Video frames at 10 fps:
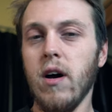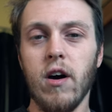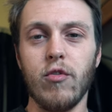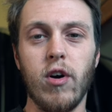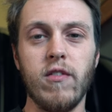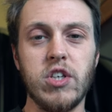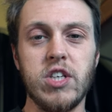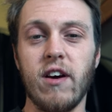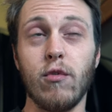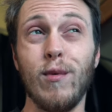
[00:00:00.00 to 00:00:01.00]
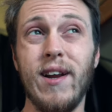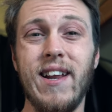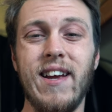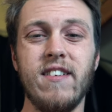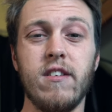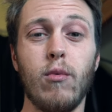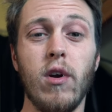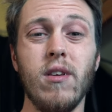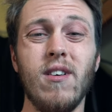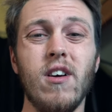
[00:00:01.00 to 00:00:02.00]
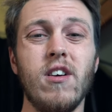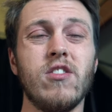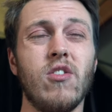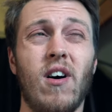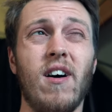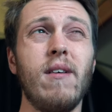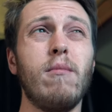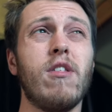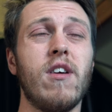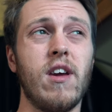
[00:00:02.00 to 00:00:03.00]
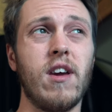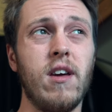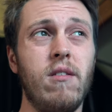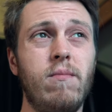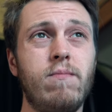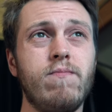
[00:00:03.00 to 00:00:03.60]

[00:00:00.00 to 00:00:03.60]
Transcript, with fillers: I'd rather just have a really easy run. So I'm thinking,